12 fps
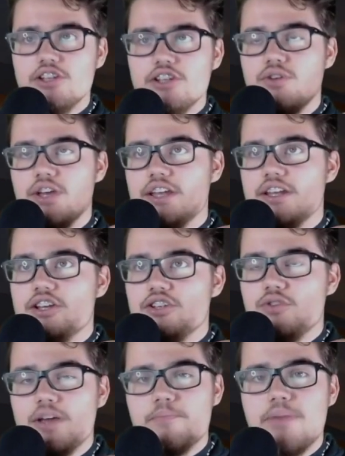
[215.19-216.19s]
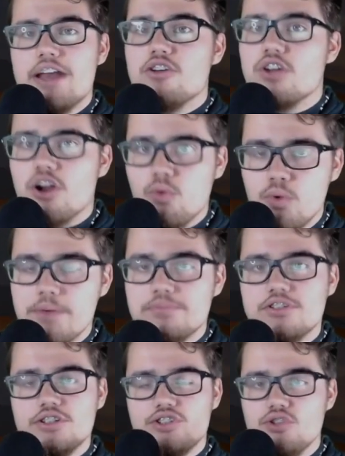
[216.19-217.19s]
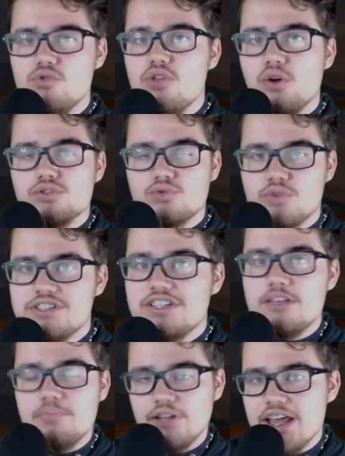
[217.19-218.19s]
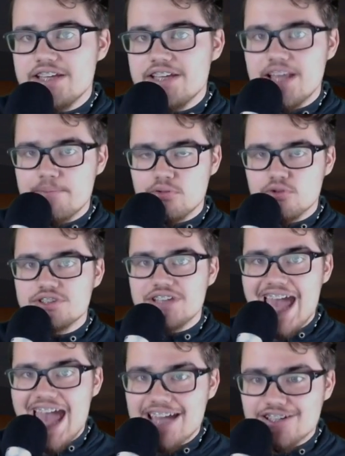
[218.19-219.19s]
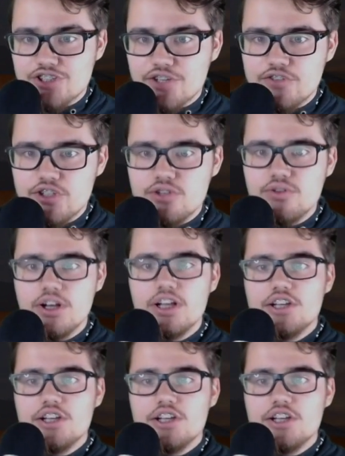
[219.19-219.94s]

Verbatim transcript: You get you get better equipped to do those risky plays that Bruce asks of you.